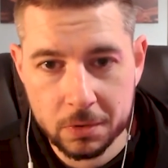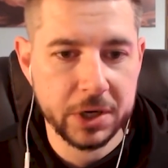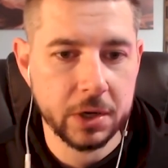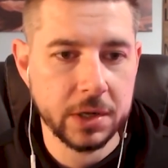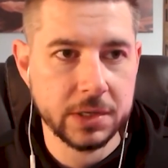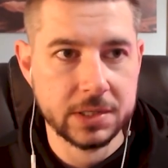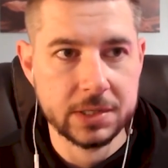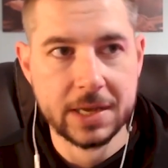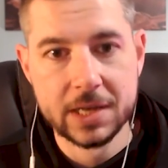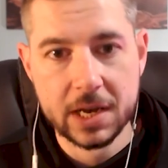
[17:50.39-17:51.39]
Because
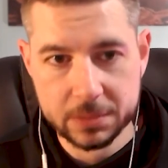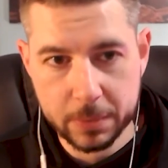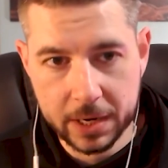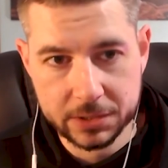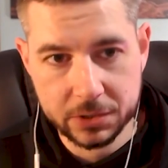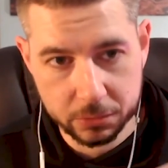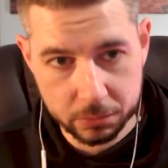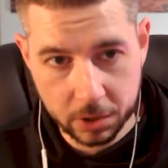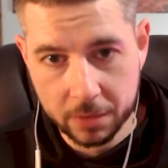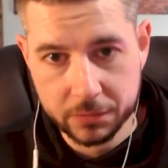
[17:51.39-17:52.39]
that ties back
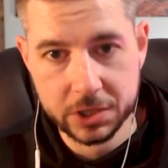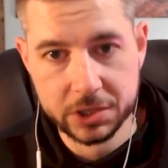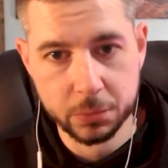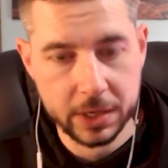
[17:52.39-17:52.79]
to the conversation